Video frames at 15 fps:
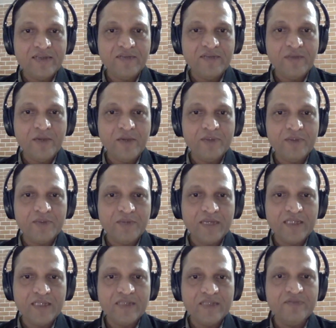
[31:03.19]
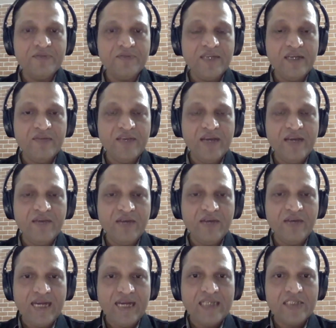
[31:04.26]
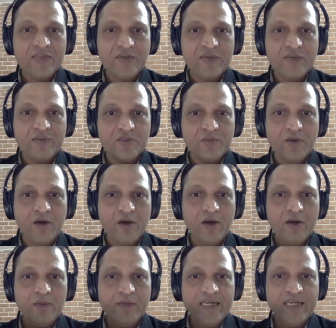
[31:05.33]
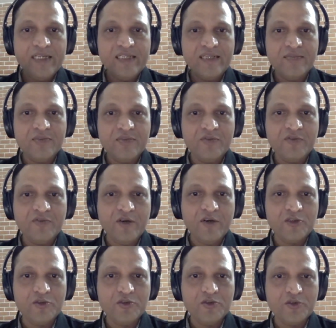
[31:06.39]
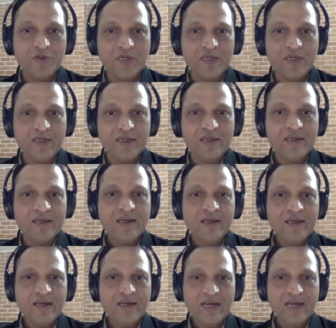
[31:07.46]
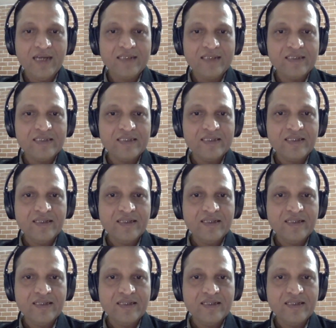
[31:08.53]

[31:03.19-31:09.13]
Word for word: from our perspective, we have clients from small, medium to Fortune 200 clients.